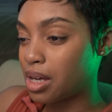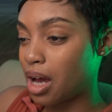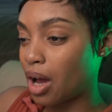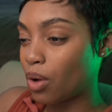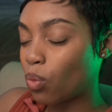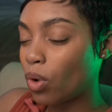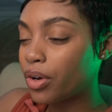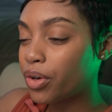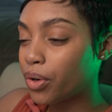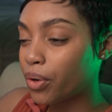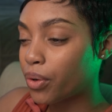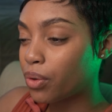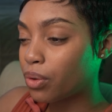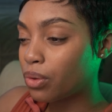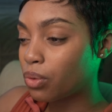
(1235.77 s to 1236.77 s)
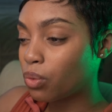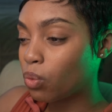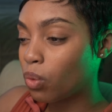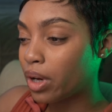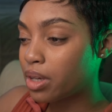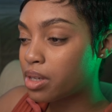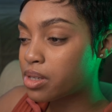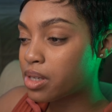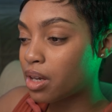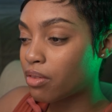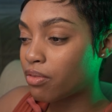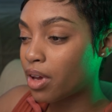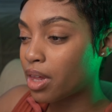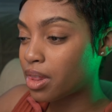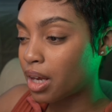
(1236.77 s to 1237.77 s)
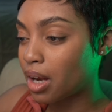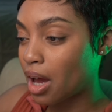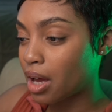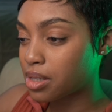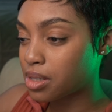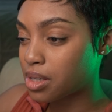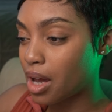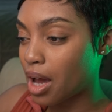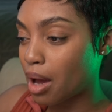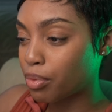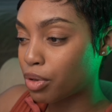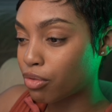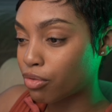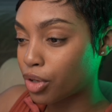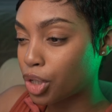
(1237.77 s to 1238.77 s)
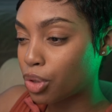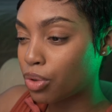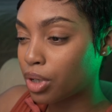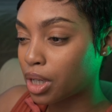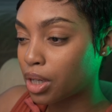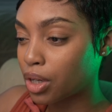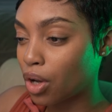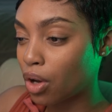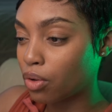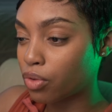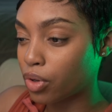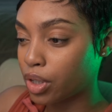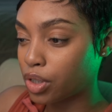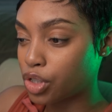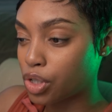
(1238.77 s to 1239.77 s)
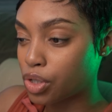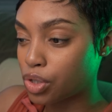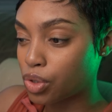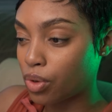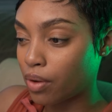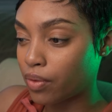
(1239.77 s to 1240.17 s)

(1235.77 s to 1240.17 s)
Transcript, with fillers: I wonder what is the event that has to happen for you to kick over and just do